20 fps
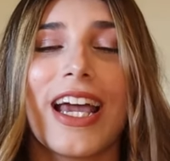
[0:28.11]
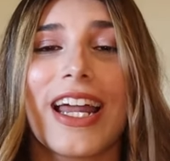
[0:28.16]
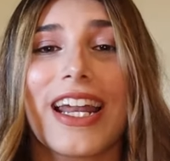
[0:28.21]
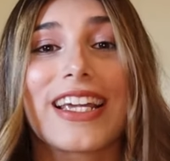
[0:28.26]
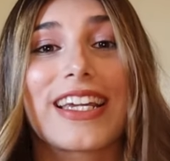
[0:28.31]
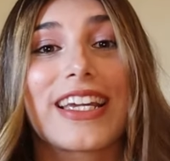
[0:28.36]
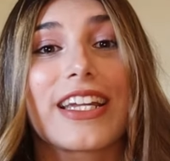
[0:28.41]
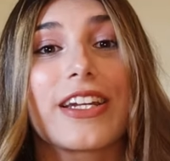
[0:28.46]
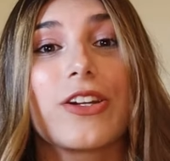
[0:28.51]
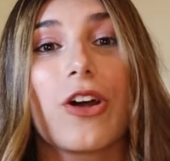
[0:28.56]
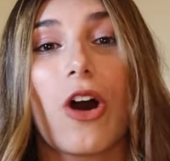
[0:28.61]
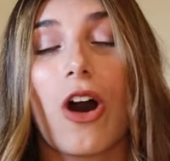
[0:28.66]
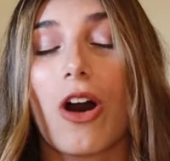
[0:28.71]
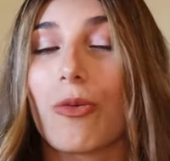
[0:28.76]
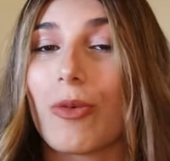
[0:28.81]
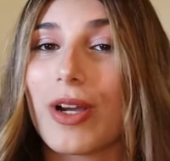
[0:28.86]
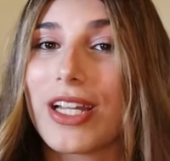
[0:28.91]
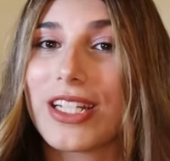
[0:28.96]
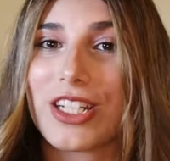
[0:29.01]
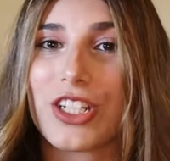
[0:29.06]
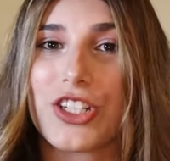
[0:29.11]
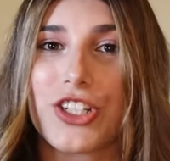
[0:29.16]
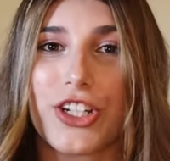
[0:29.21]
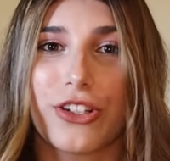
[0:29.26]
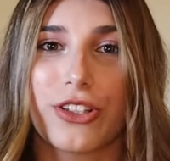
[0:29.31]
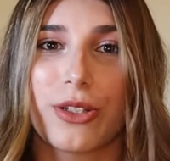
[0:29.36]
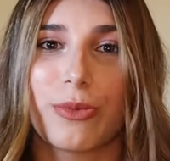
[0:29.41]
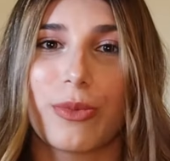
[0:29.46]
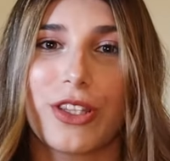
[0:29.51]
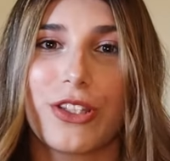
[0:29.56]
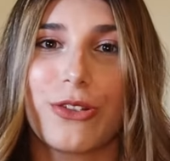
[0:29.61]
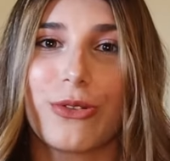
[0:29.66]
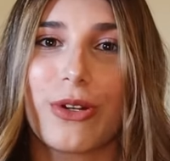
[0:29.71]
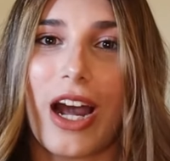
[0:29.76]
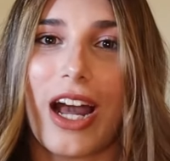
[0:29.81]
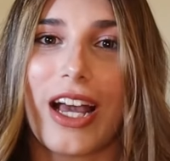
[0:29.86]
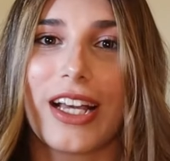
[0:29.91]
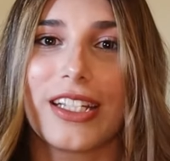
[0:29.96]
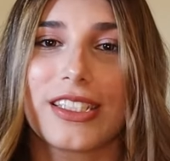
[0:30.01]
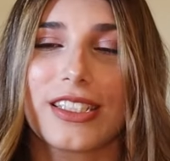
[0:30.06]
I cannot wait to share them with you
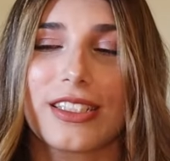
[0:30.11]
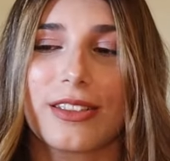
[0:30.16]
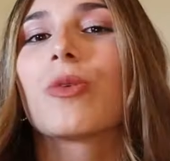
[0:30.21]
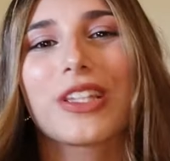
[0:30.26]
guys.